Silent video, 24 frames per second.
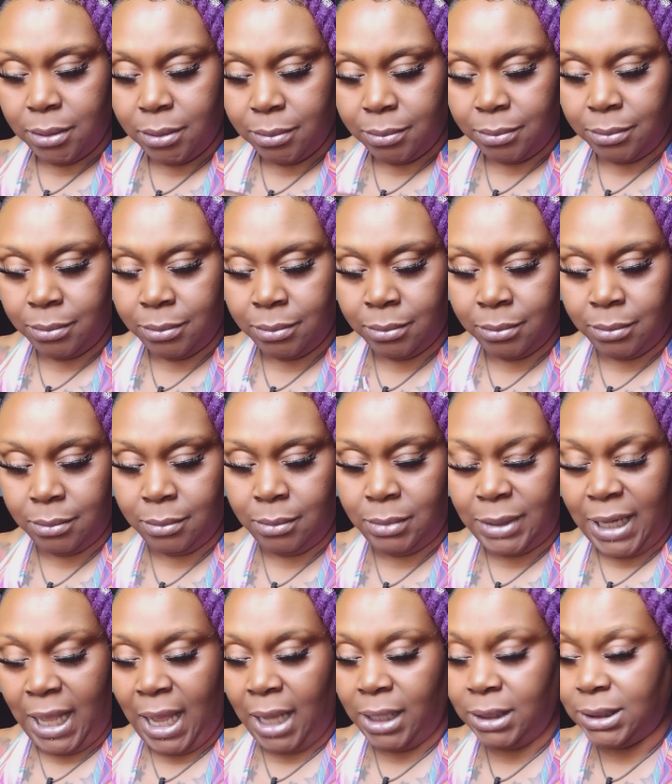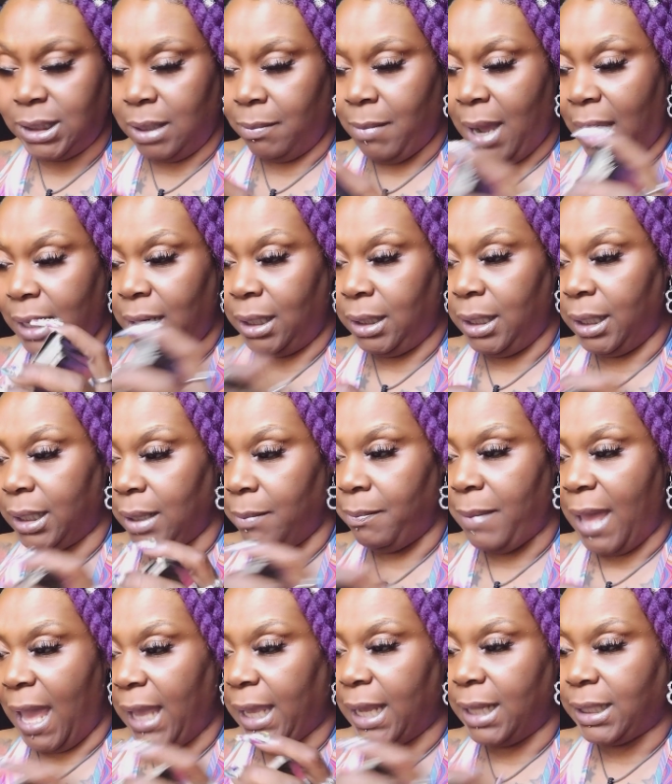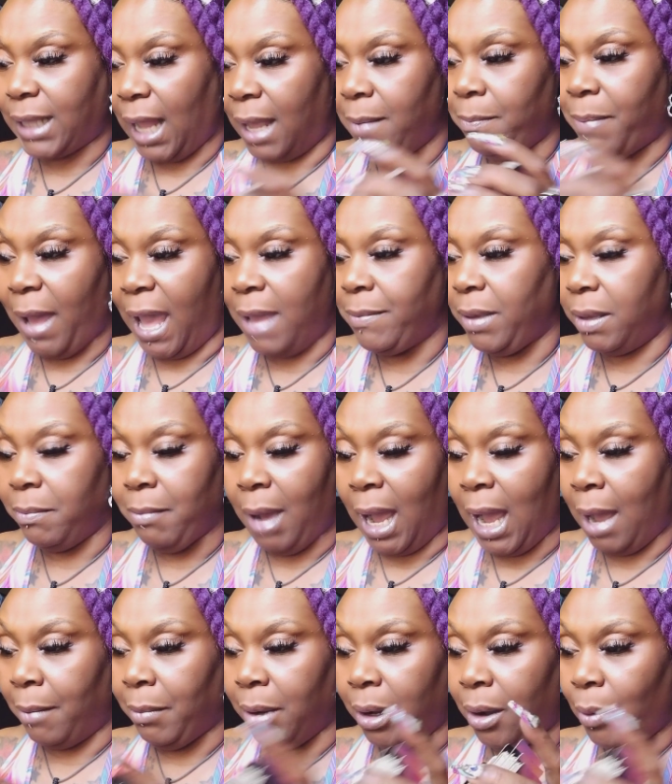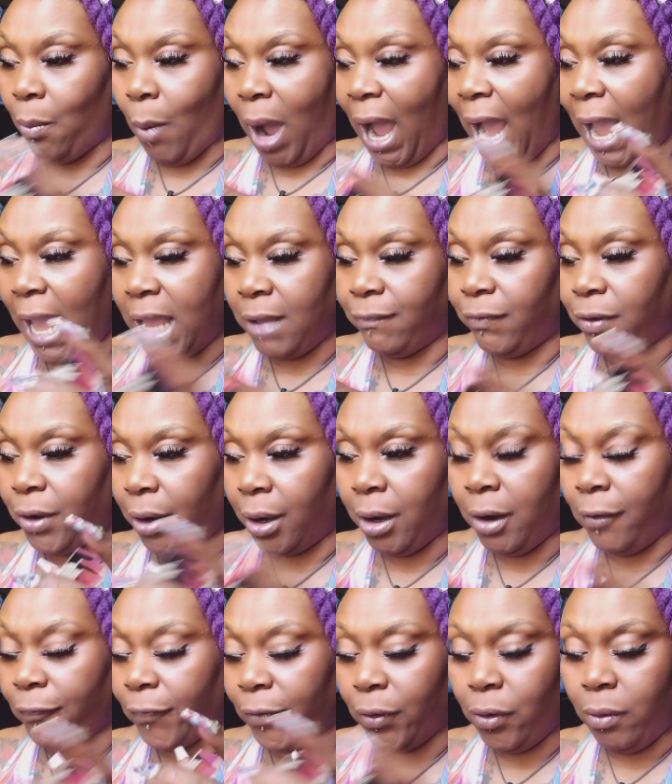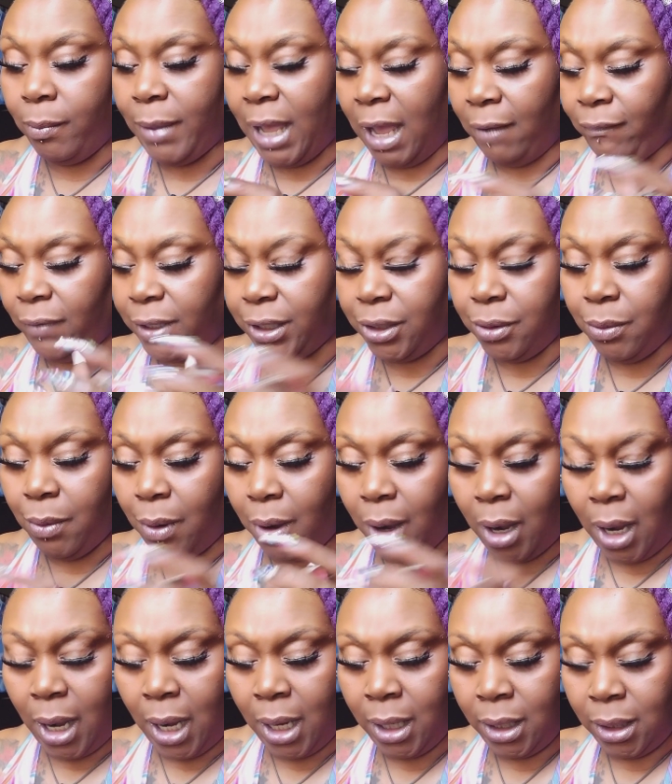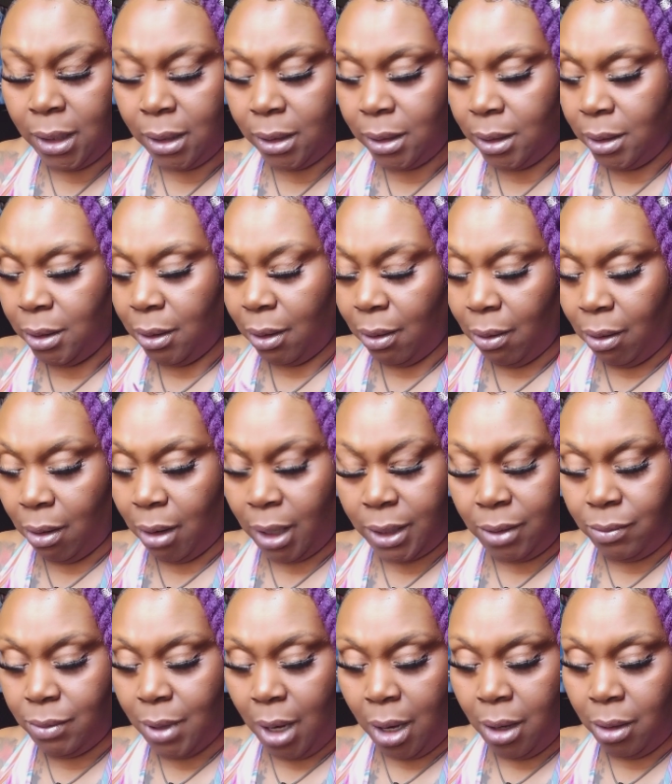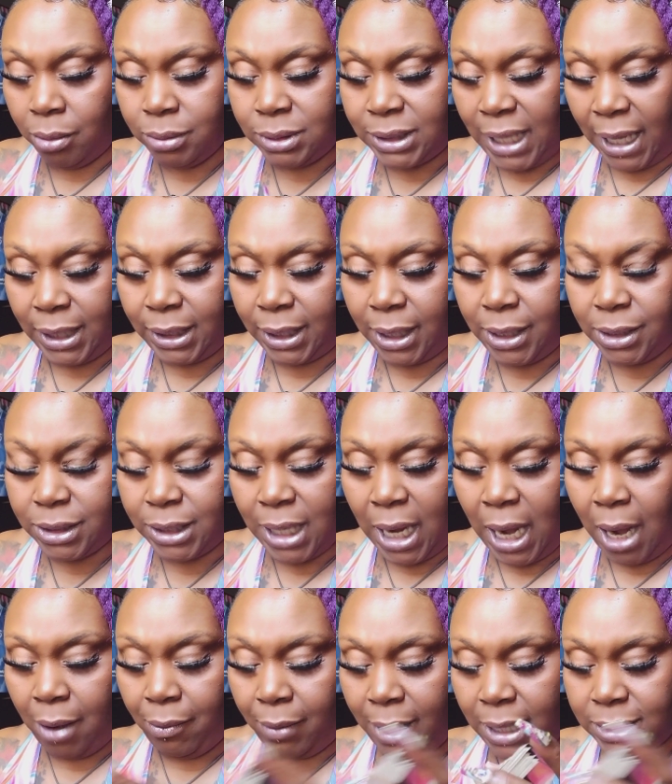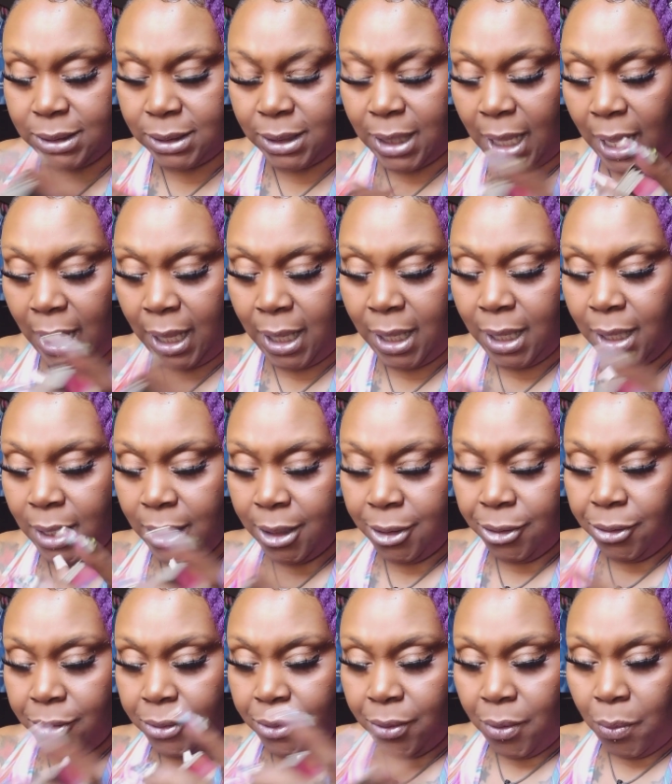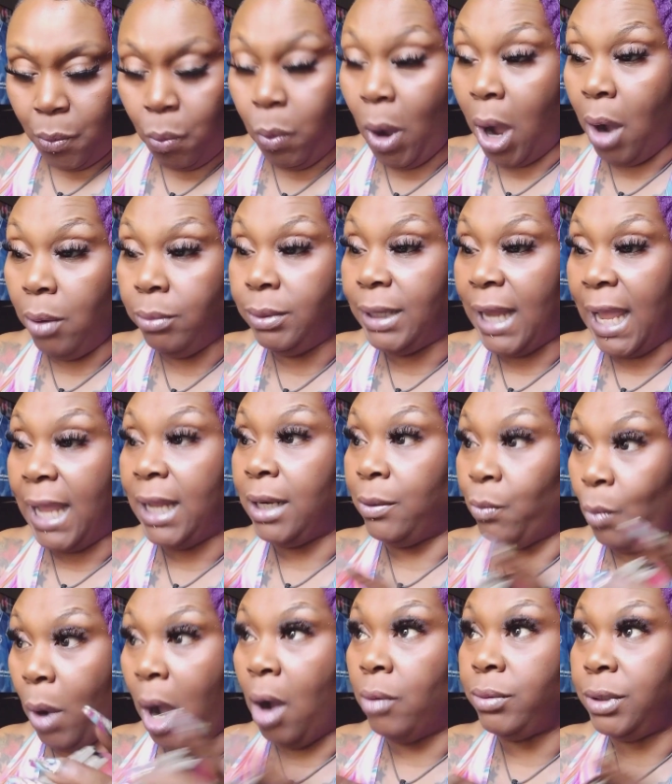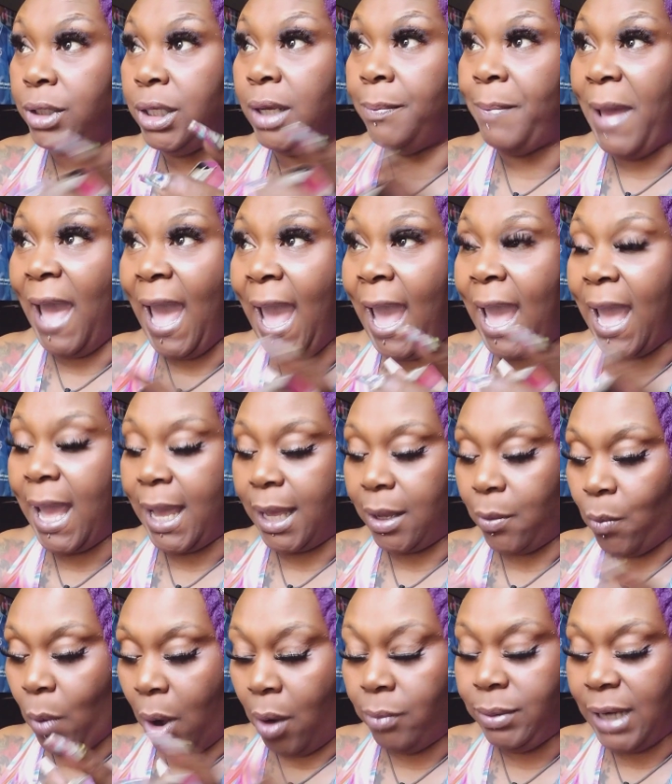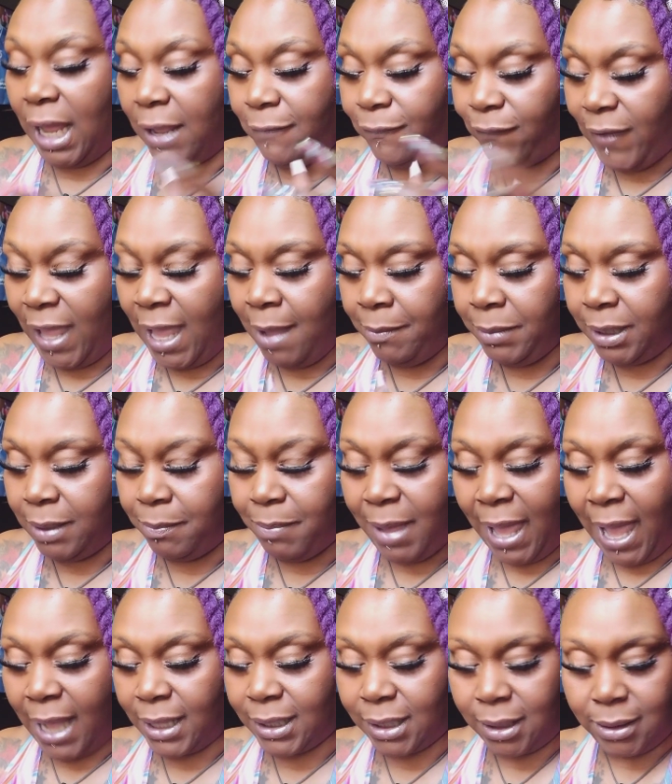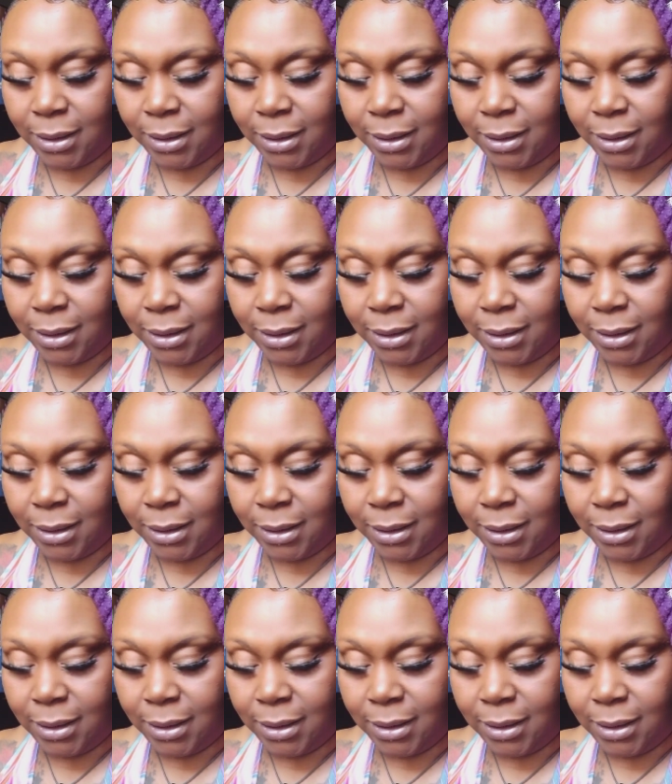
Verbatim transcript: Mm, now somebody looking back at their baby mama, wife, girl, for whomever you are, or you know, take the energy I resonate. Wanting that wanting you back, wanting their family back.